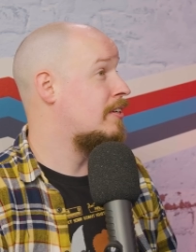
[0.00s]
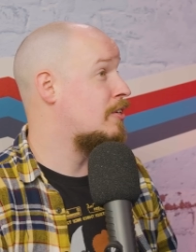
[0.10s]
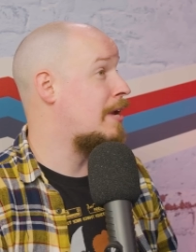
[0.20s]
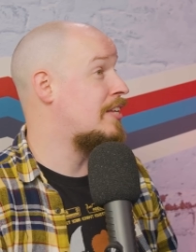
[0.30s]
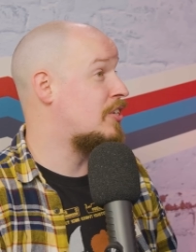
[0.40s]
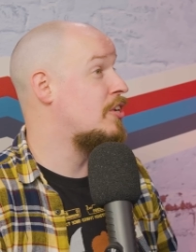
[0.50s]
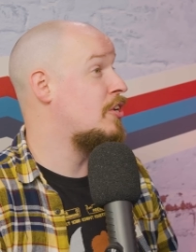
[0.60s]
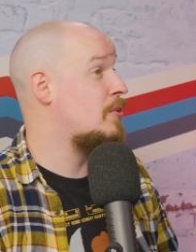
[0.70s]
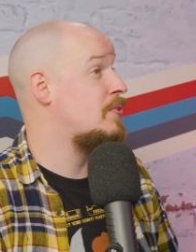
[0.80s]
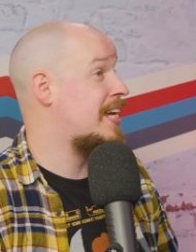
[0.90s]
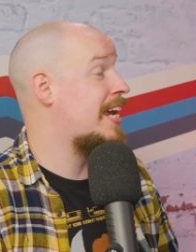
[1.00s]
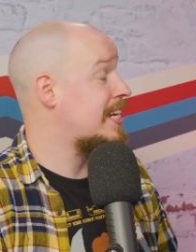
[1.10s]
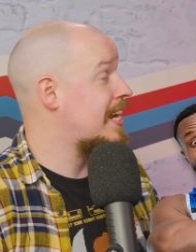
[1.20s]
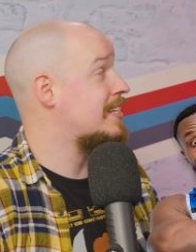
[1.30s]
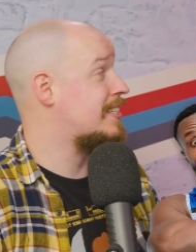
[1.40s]
so it's a new day.
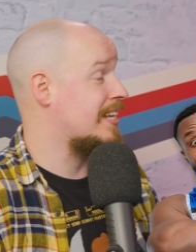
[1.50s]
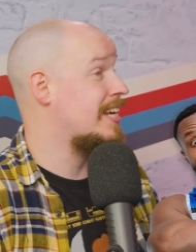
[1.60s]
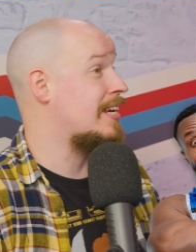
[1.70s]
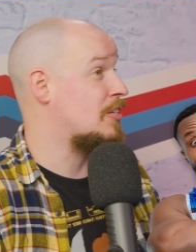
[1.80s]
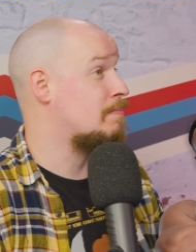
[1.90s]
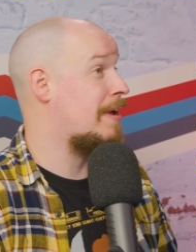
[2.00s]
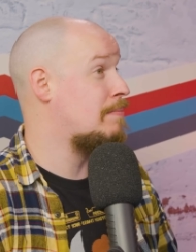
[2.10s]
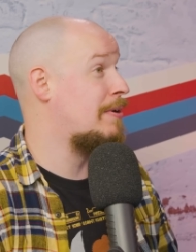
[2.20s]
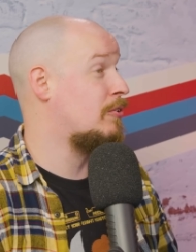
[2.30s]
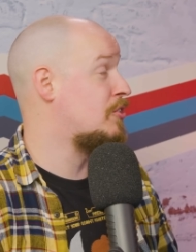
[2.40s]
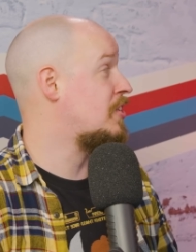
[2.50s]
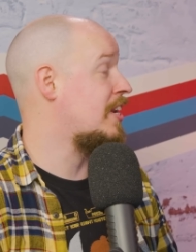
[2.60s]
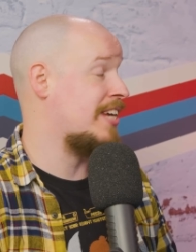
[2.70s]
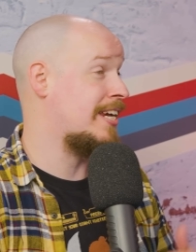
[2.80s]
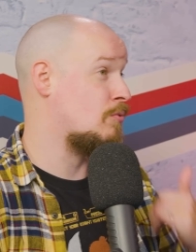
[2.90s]
Yes, it is. Yeah. Maybe all it's
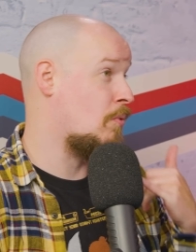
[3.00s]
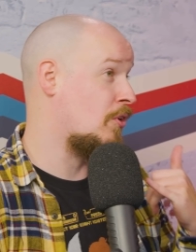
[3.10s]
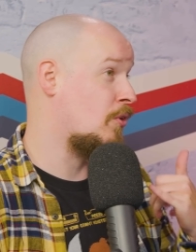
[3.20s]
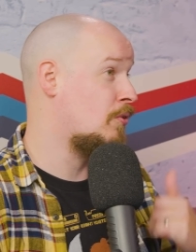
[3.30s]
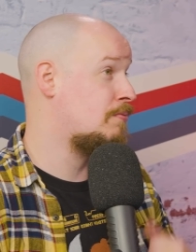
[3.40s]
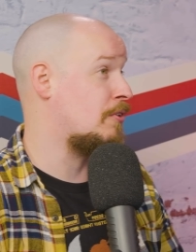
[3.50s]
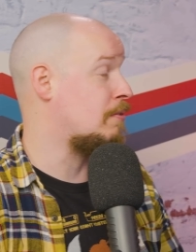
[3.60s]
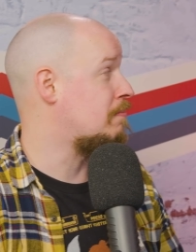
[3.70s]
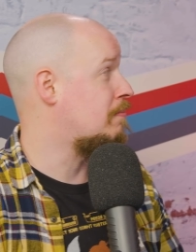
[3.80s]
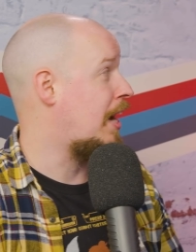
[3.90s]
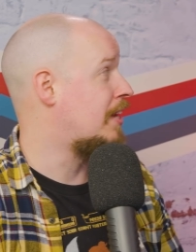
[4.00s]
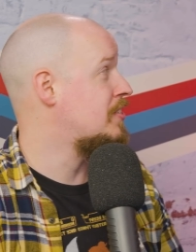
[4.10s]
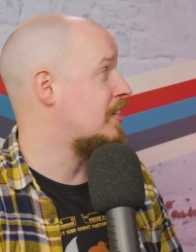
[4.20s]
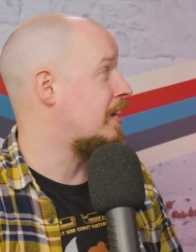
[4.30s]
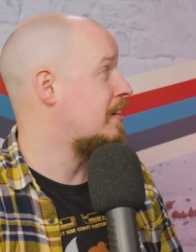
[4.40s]
going to take is one call from
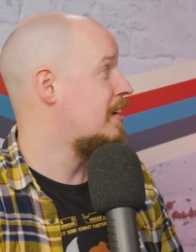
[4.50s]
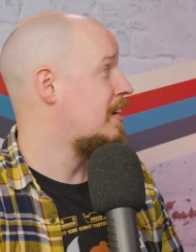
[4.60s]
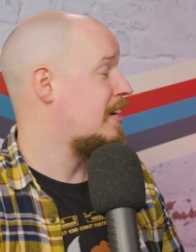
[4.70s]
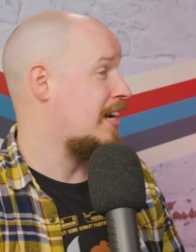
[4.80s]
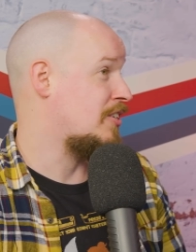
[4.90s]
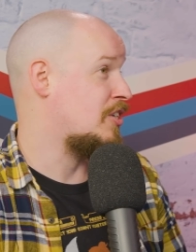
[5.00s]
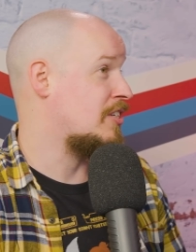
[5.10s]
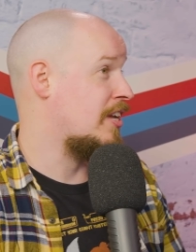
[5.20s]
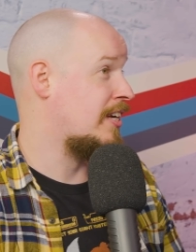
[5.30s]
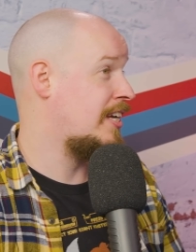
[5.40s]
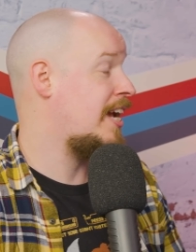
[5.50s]
Hunter, and she's like,